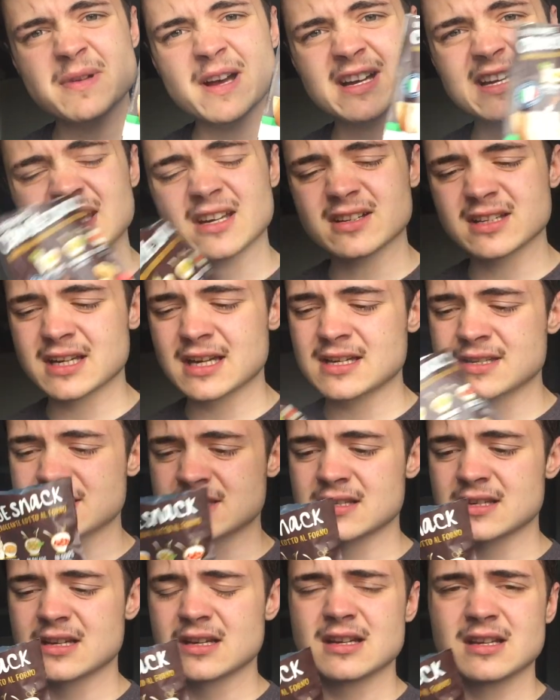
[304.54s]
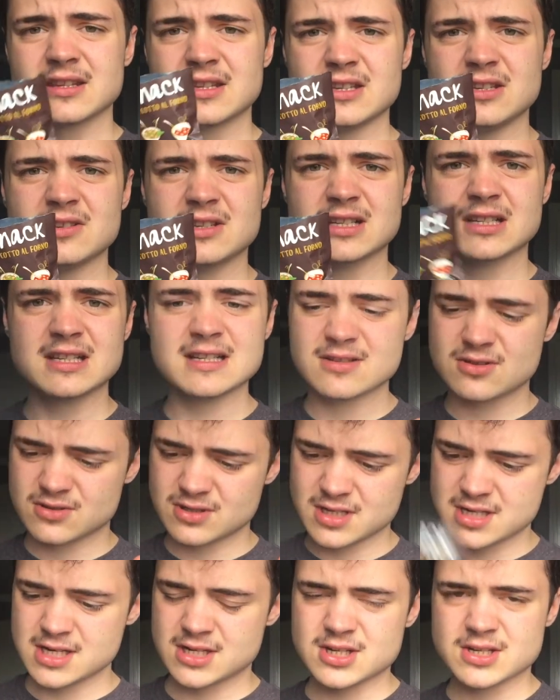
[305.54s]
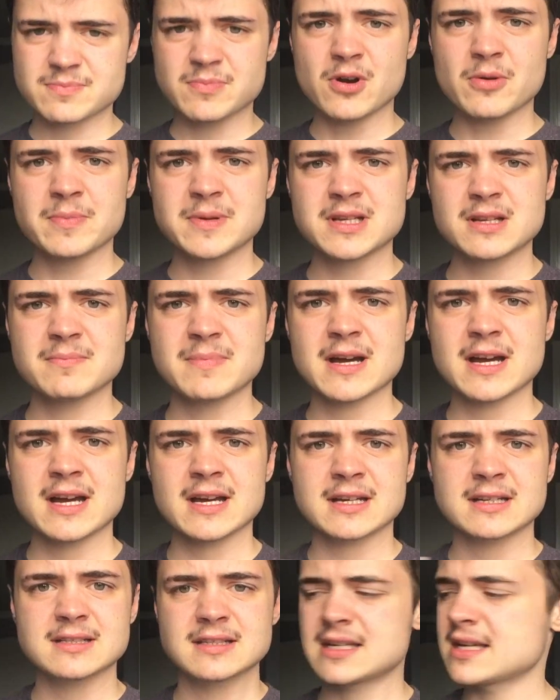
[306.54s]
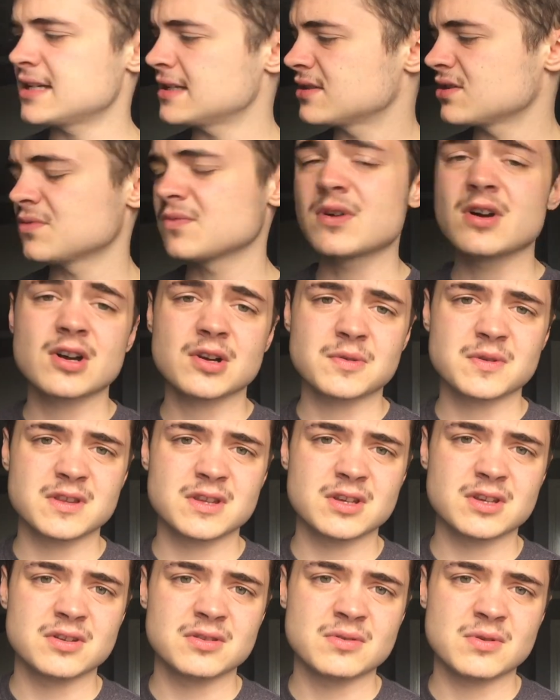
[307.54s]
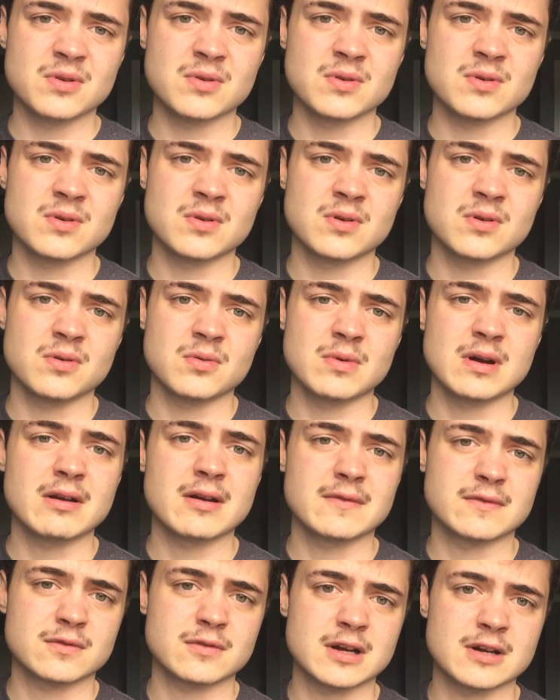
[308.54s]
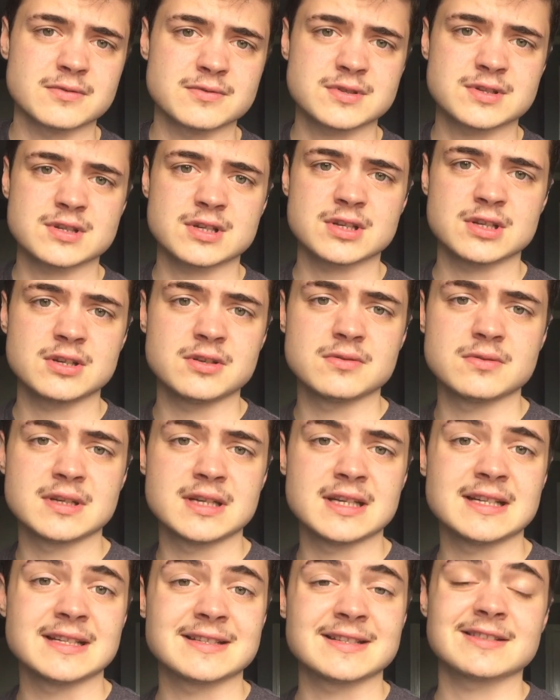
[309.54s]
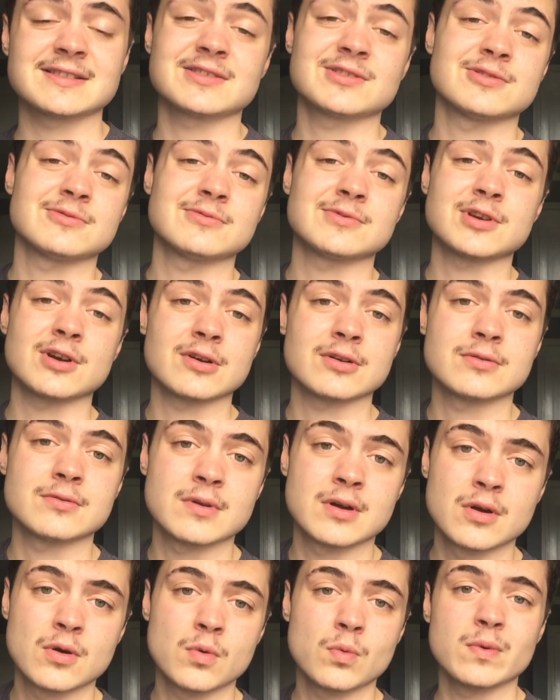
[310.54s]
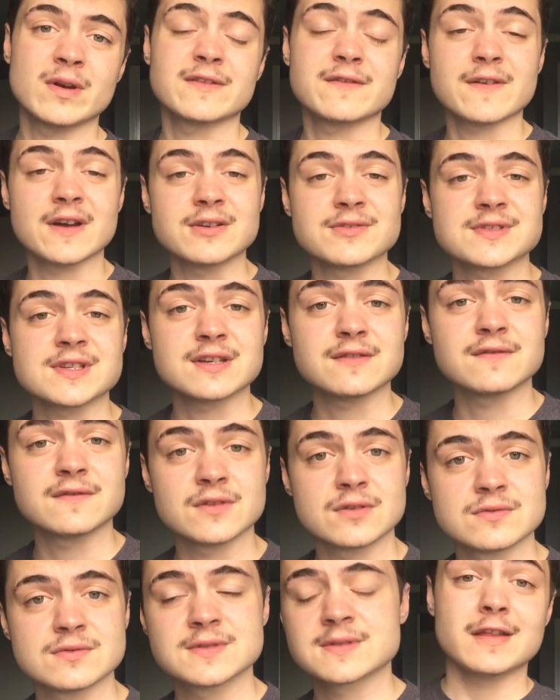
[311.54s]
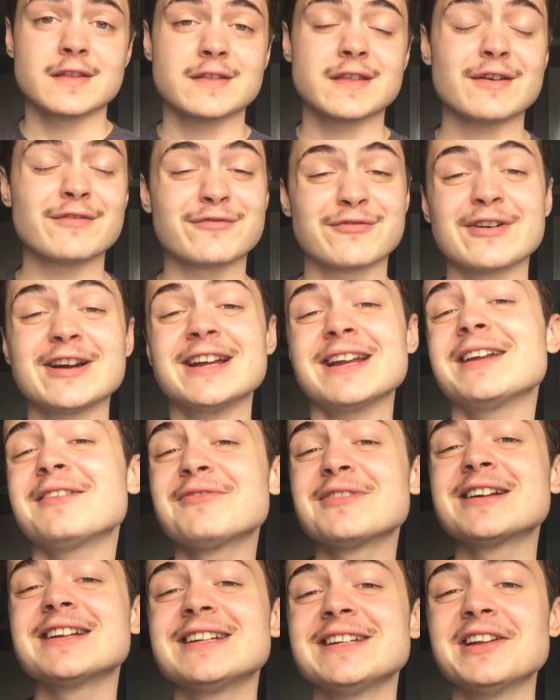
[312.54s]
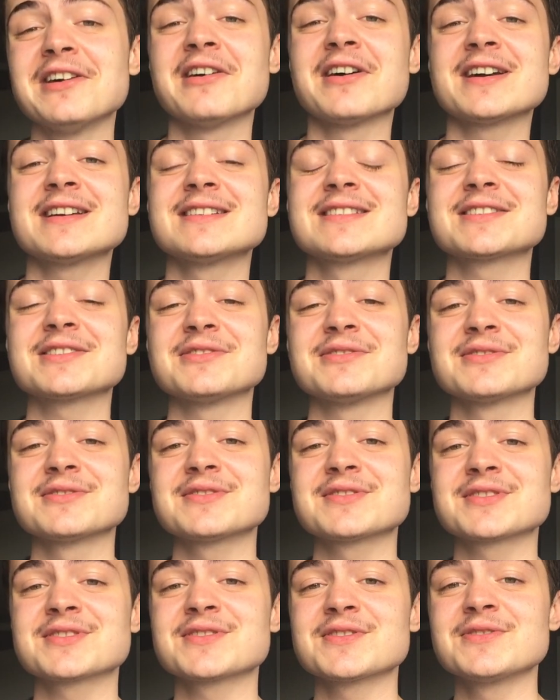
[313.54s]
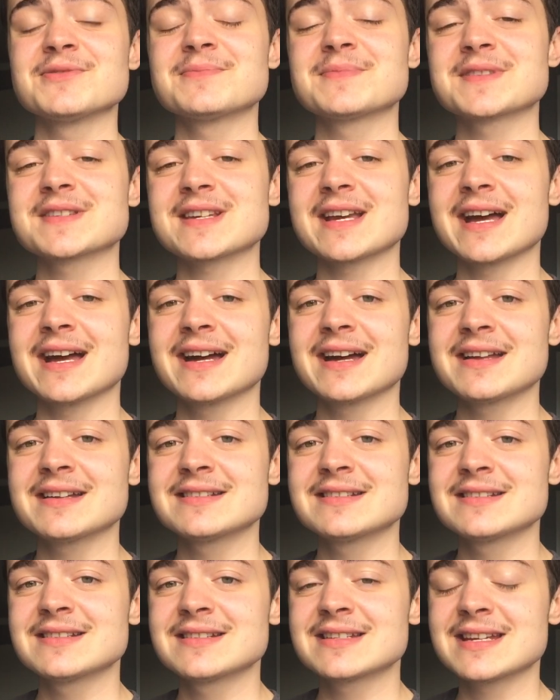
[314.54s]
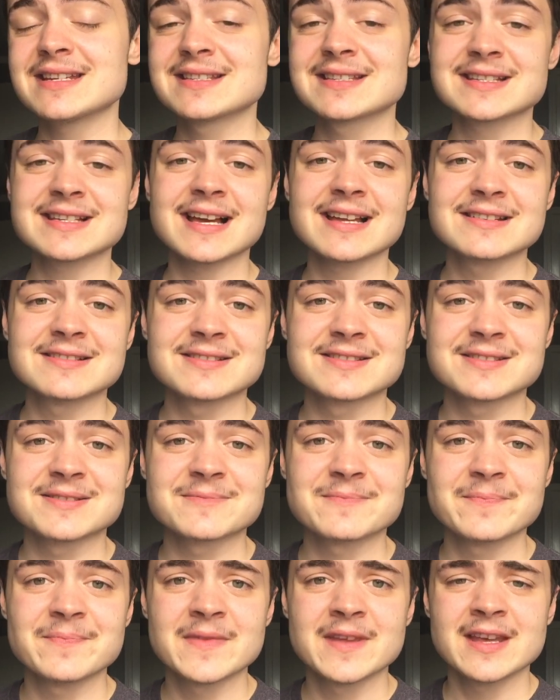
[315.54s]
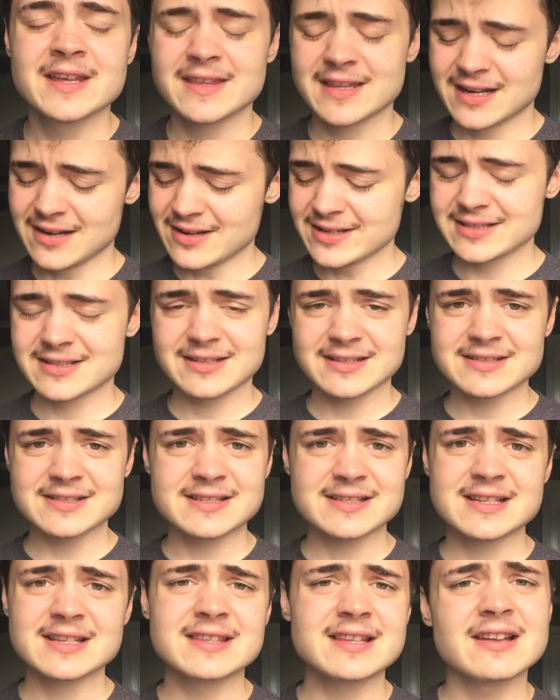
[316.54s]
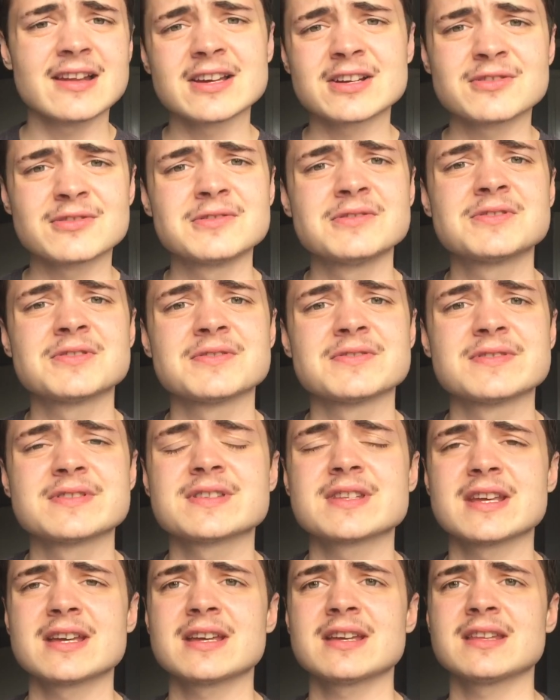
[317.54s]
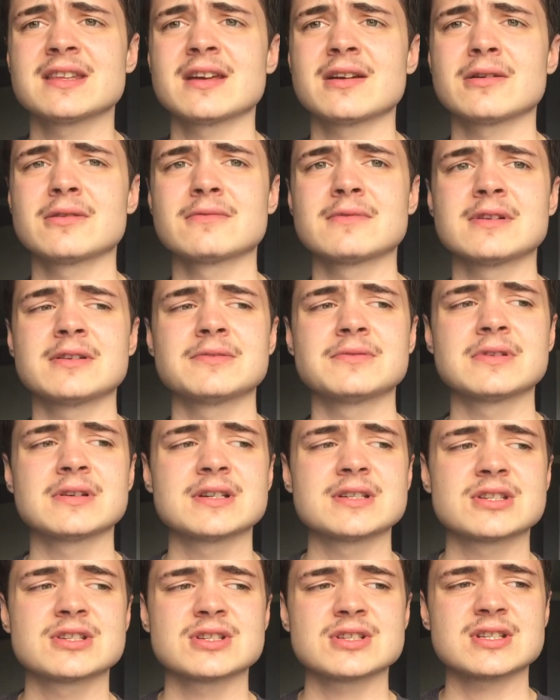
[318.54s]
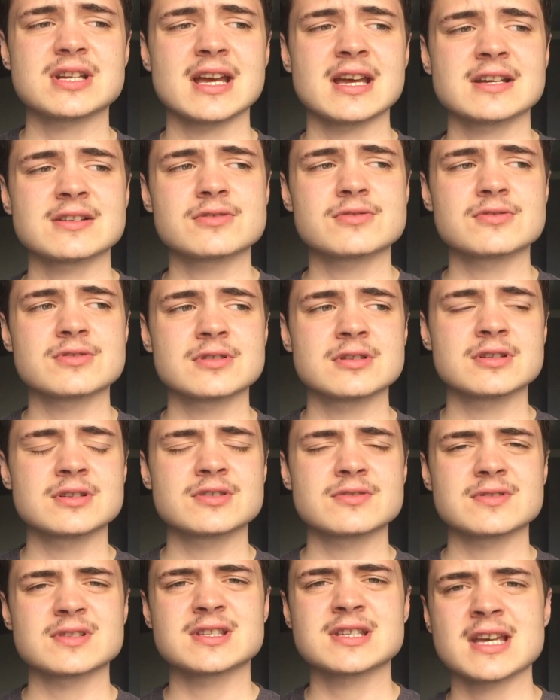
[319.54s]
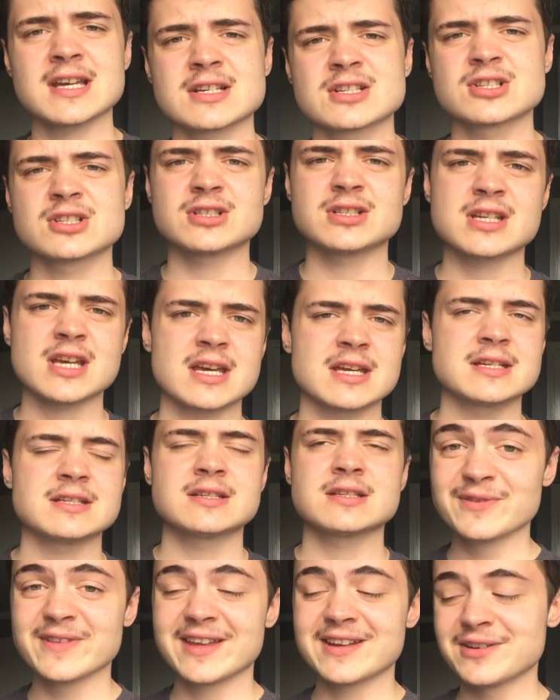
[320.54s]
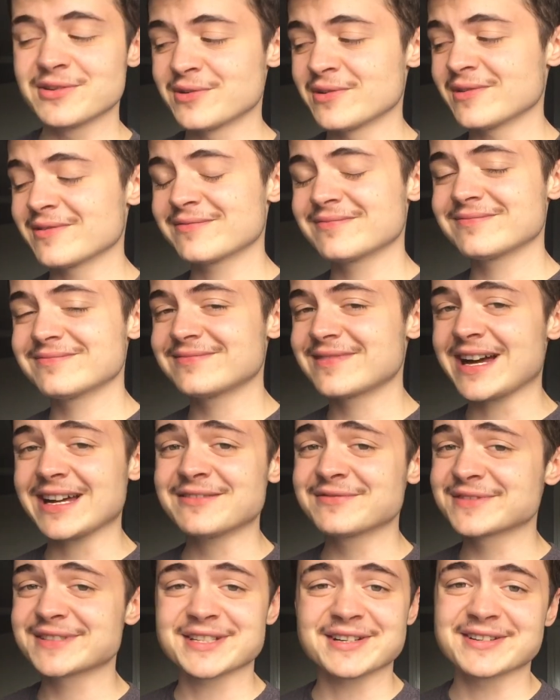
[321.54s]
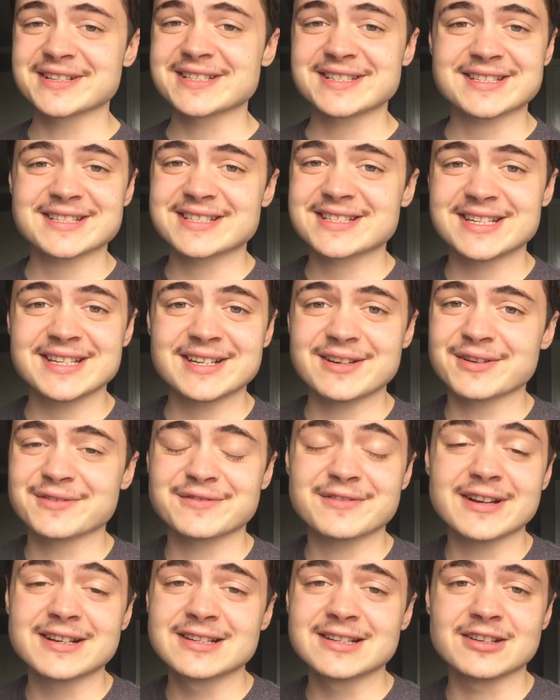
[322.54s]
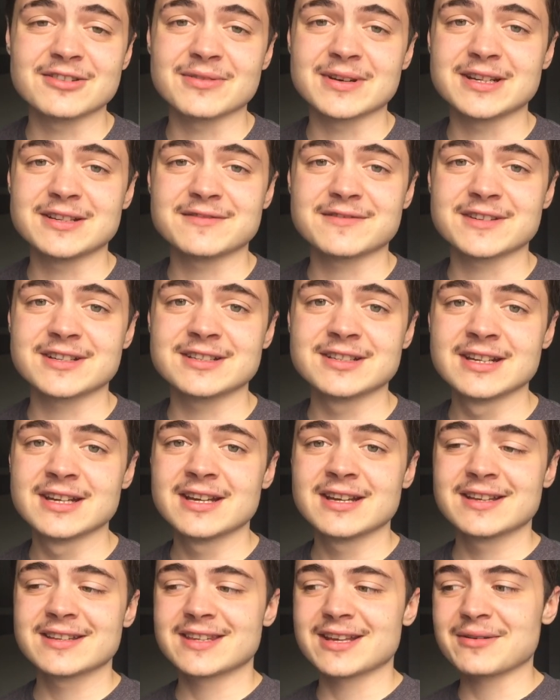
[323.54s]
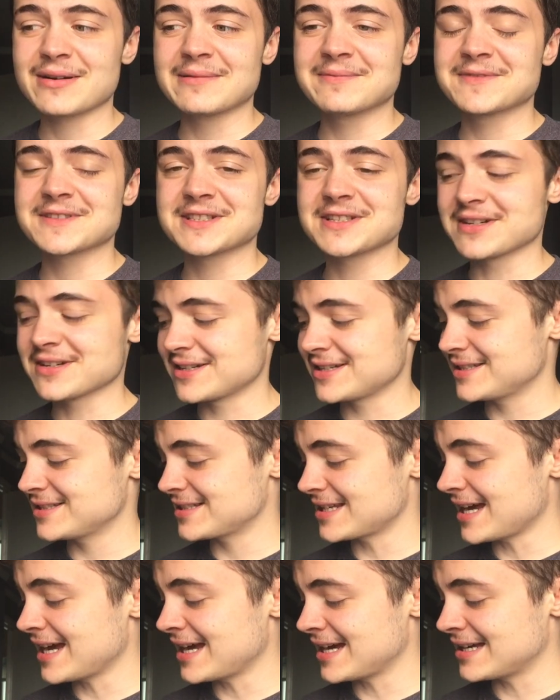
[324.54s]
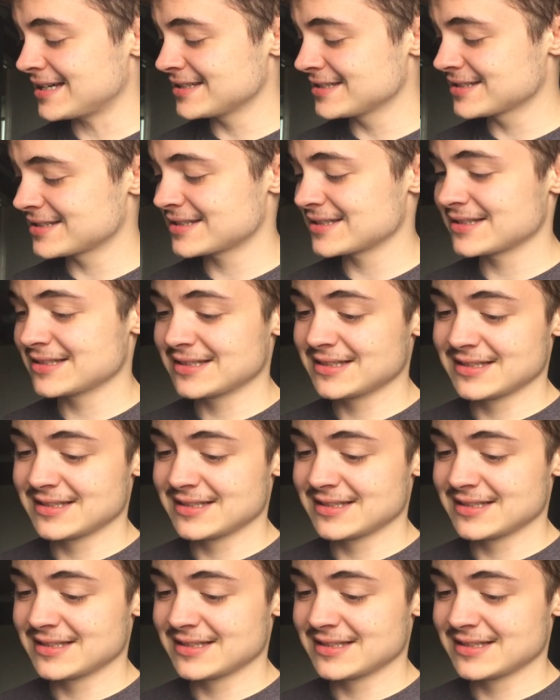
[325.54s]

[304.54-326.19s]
packet, I guess. that you can literally just pop in your bag and take to work with you or wherever else you need to go with fail-safe foods. They're really, really nice on soups and in salads. They're like, as I said, they're like croutons. They're a real nice, just extra sort of texture taste. They're not advertised as keto-friendly or anything. They're advertised as